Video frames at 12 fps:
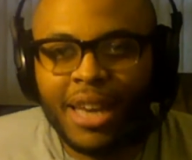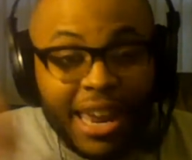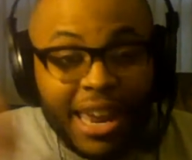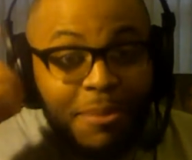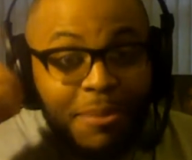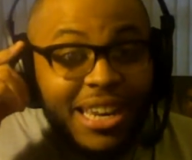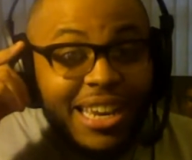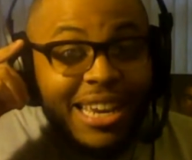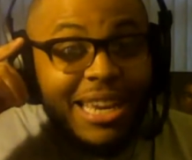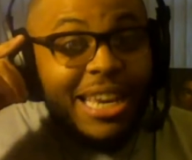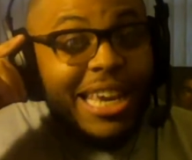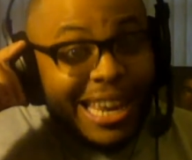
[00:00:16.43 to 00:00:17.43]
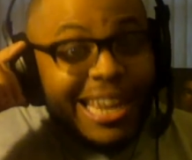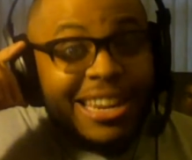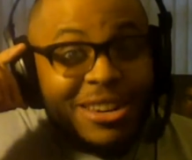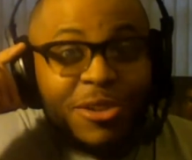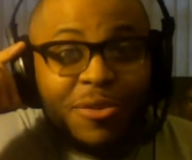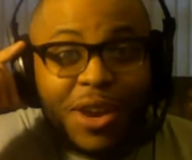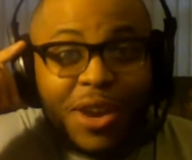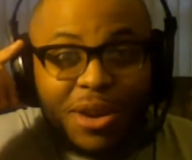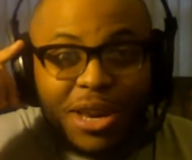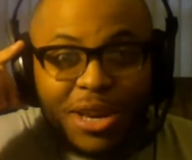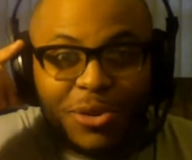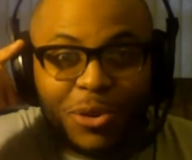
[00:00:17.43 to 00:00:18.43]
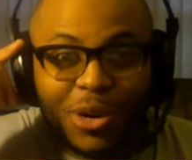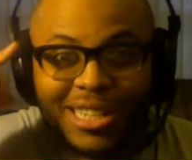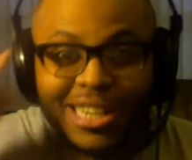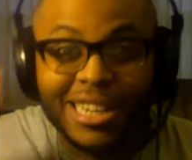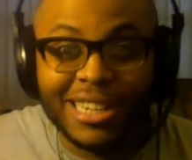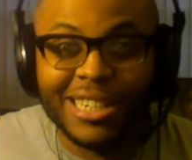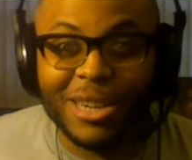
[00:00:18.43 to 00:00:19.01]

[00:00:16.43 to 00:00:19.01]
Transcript: and I'm going to get into various reasonings